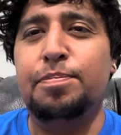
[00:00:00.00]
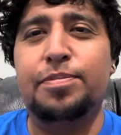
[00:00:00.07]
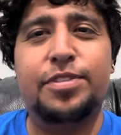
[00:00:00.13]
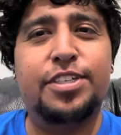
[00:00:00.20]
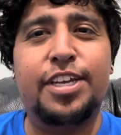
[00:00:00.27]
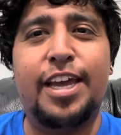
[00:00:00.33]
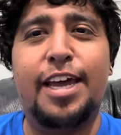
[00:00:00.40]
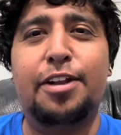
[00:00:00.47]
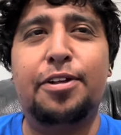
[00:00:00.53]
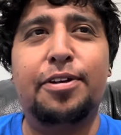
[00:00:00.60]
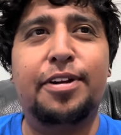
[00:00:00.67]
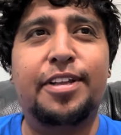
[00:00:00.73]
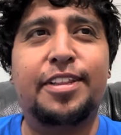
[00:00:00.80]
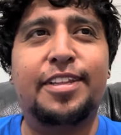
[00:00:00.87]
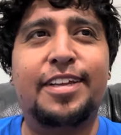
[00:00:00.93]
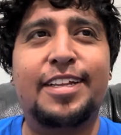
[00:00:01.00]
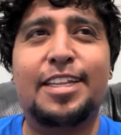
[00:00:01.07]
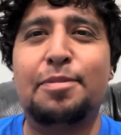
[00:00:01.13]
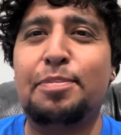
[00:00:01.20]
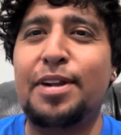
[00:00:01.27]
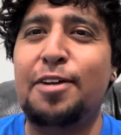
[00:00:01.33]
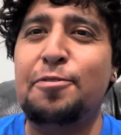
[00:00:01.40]
channel or anything like
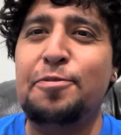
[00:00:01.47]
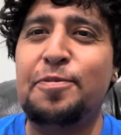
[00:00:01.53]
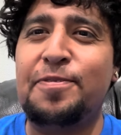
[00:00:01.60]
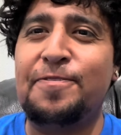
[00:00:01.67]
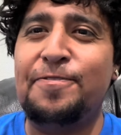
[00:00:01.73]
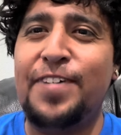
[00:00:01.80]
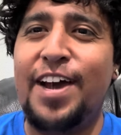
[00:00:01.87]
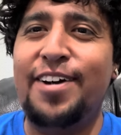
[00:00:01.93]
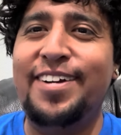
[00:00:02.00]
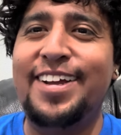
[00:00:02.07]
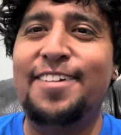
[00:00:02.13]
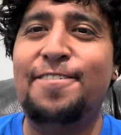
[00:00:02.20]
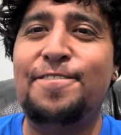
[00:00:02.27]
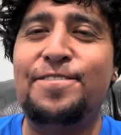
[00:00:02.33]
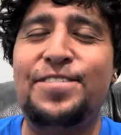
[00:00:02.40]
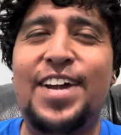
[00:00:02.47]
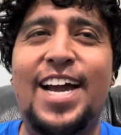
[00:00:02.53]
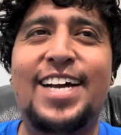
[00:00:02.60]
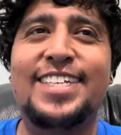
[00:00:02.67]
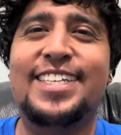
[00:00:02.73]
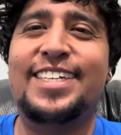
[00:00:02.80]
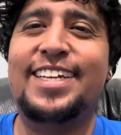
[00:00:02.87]
that, but I found it
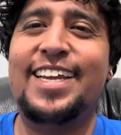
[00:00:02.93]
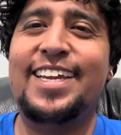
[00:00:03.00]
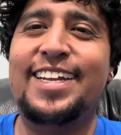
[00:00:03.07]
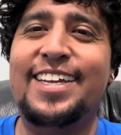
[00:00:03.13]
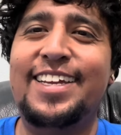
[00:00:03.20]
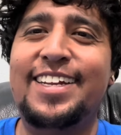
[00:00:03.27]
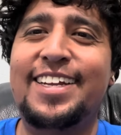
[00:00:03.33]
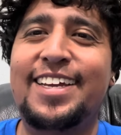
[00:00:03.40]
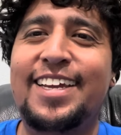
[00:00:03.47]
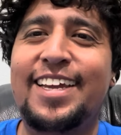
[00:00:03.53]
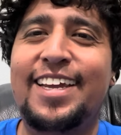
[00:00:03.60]
fascinating